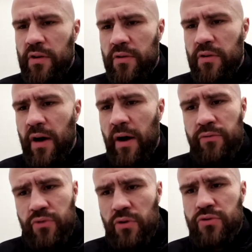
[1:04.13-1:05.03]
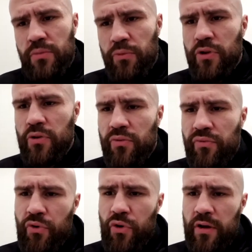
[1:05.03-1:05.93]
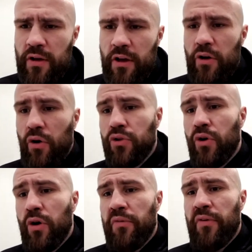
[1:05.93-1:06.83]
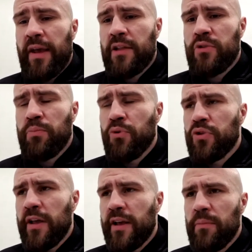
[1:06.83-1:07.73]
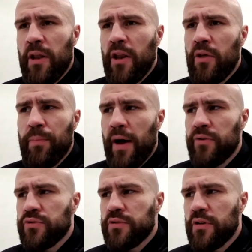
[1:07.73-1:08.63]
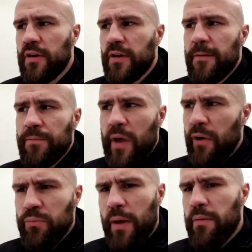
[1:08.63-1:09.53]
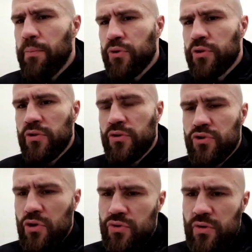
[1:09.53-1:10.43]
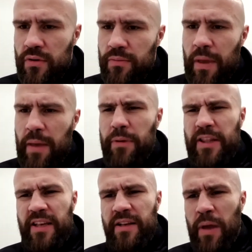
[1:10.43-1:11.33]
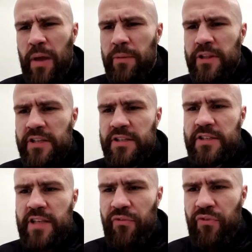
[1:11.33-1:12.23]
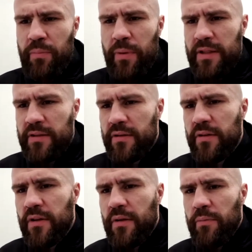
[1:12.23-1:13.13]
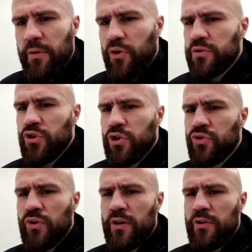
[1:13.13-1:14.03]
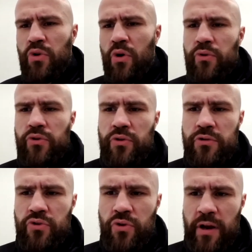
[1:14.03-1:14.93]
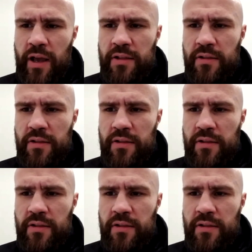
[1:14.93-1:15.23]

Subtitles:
You know, I would also put it on Fury. Although if I had to put like £1 million. I would maybe put it on Joshua. Maybe it is a safer bet. Because Joshua, you know what you're going to get.